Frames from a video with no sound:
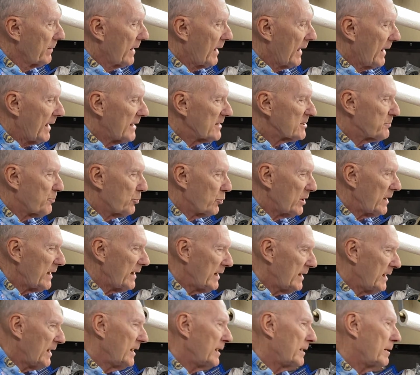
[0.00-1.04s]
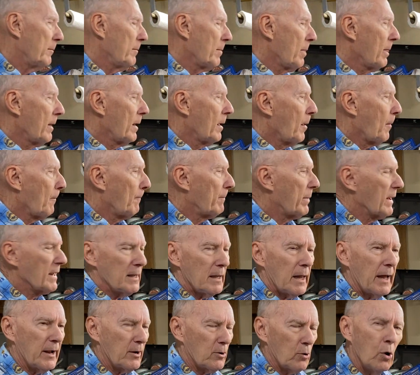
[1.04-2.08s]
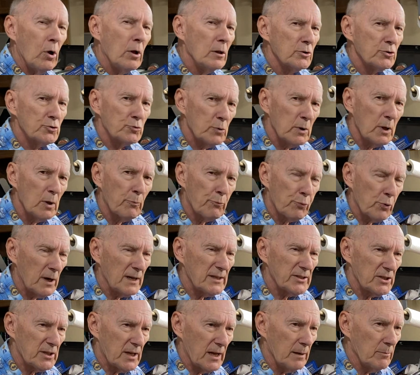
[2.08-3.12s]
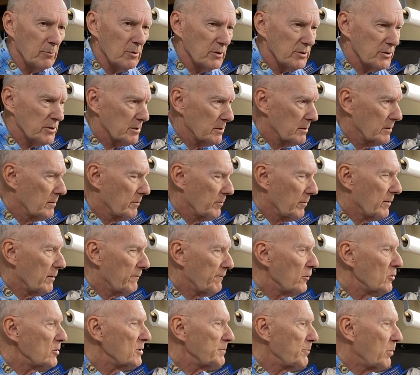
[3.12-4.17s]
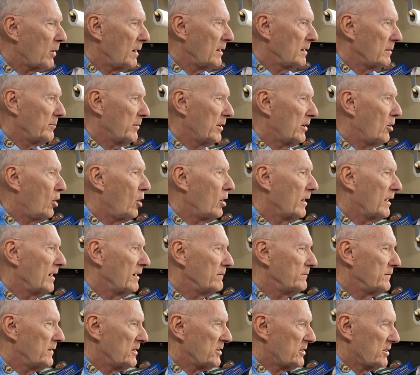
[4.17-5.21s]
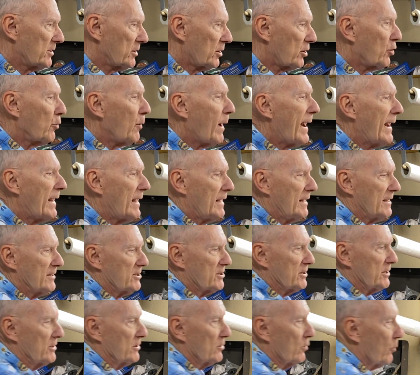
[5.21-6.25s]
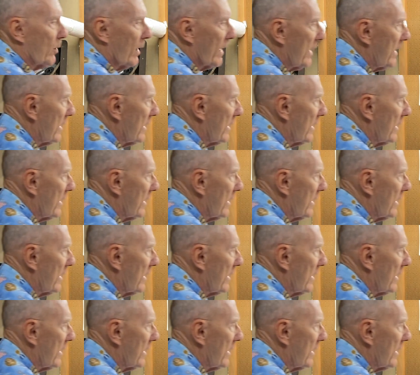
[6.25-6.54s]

It's pretty neat, but like all drill press tables, the first problem they all have is the crank gets in the way